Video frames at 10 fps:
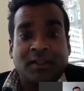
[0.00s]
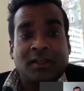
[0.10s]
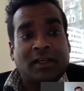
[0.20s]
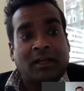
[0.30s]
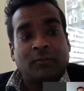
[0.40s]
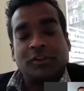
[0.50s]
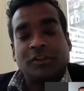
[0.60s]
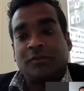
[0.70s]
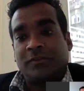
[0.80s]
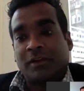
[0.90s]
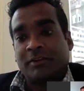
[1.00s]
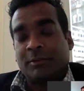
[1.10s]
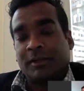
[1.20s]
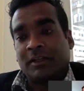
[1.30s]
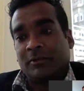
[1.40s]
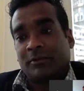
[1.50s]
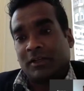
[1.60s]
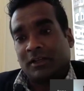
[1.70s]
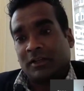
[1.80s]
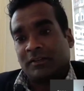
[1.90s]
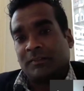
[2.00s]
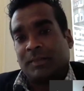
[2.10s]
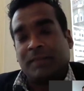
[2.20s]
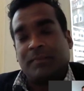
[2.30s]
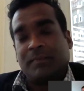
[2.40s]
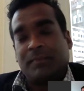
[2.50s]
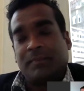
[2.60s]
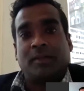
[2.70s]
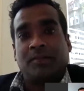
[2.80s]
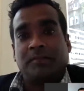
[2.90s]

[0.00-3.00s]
And what you very quickly realize is people are people.